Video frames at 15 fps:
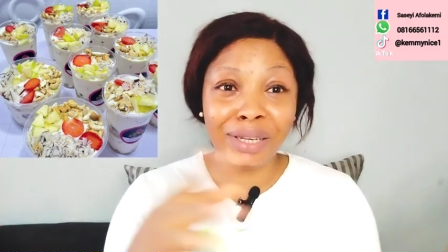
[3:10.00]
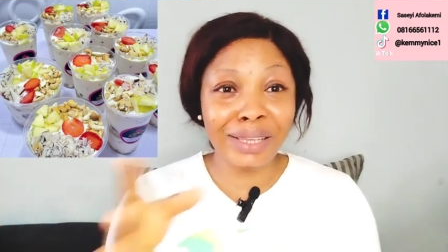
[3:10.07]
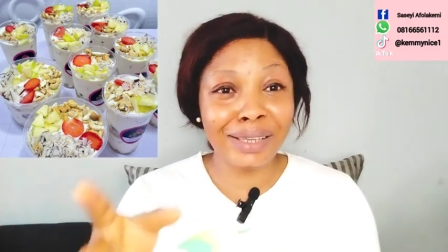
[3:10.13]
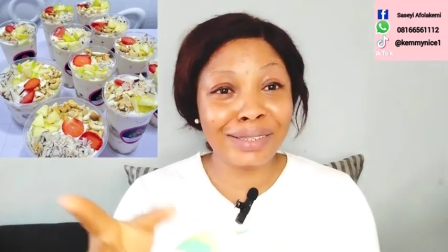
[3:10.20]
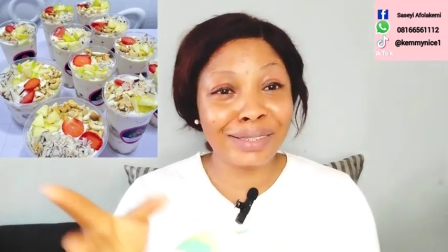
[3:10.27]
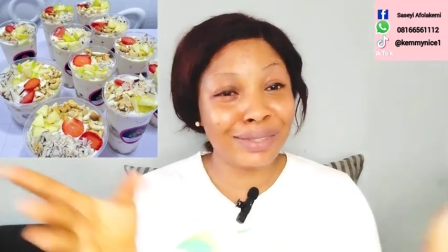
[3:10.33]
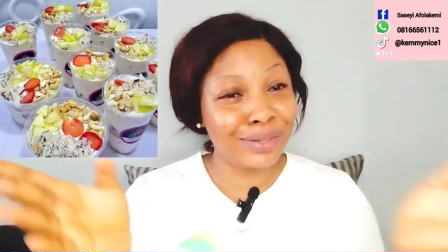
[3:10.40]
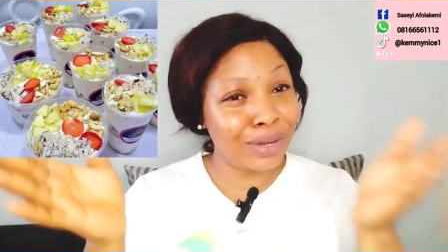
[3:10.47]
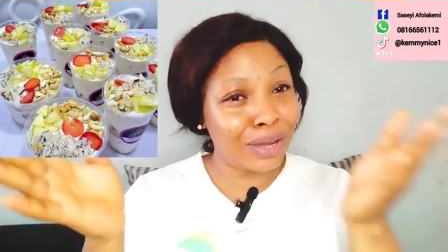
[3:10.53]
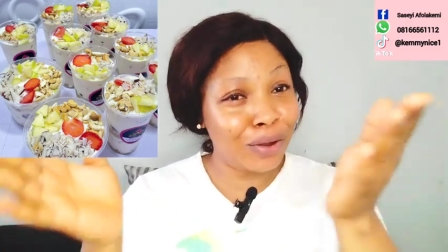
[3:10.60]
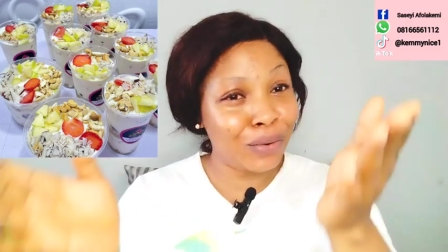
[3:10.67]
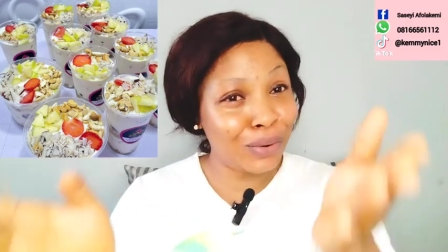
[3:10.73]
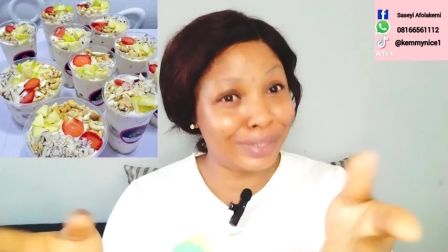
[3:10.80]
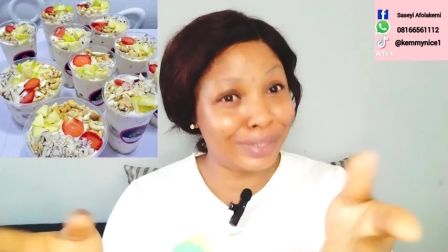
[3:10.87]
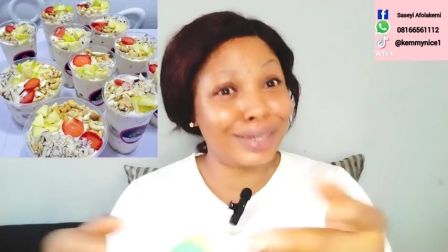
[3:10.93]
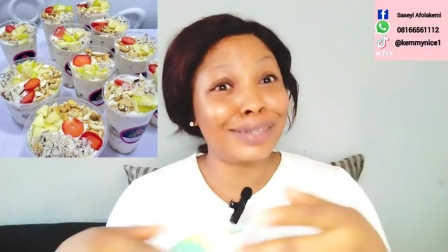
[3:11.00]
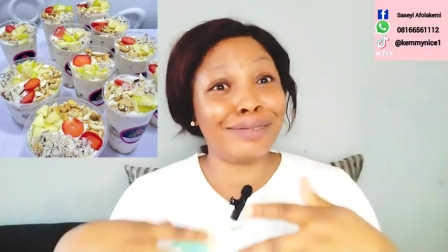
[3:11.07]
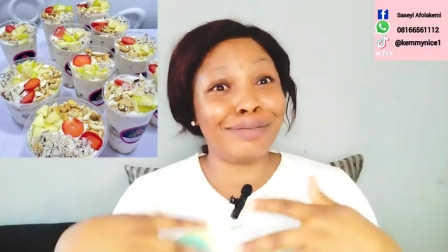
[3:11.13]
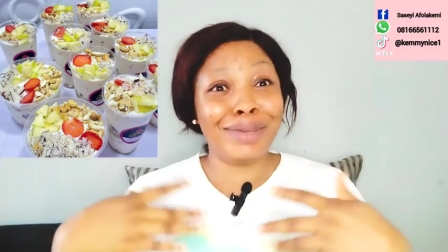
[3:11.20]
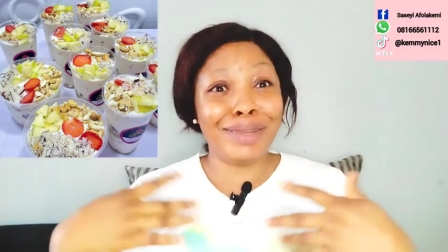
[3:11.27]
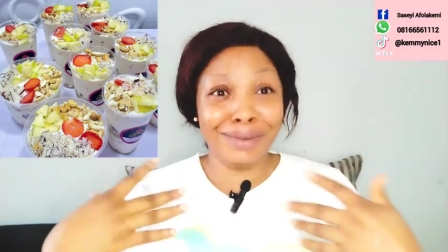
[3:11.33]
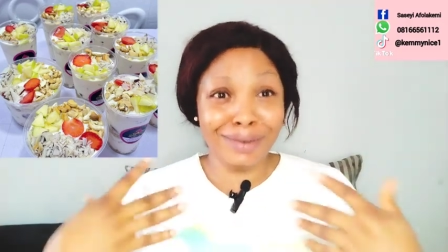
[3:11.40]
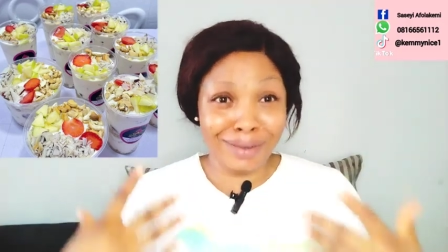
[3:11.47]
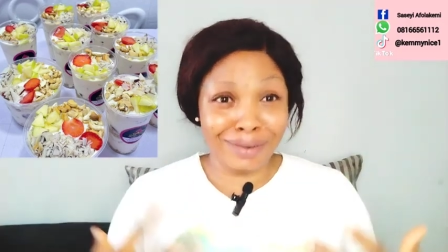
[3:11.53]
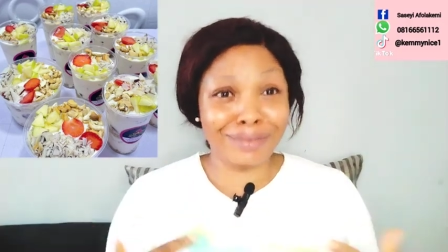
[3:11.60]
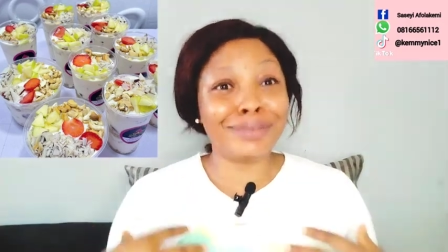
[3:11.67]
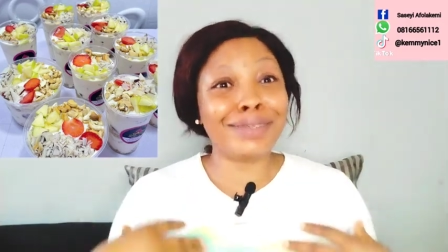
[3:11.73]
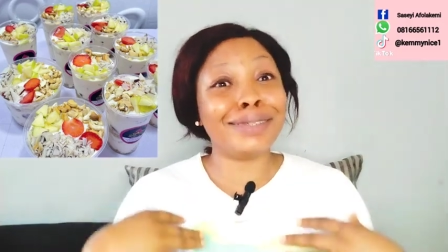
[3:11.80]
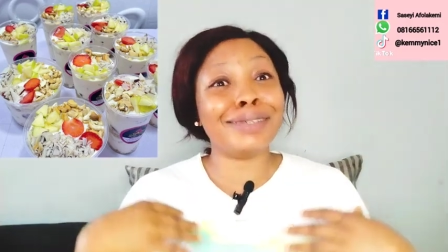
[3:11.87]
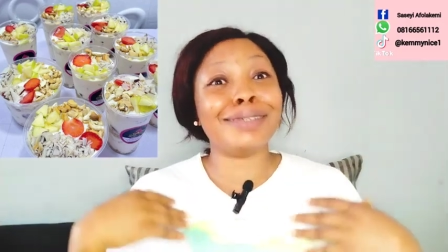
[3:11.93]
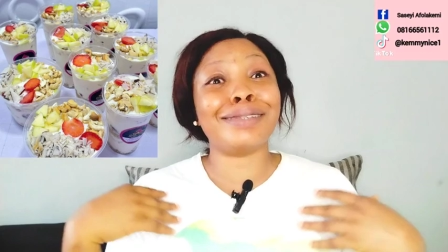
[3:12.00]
please you can contact me now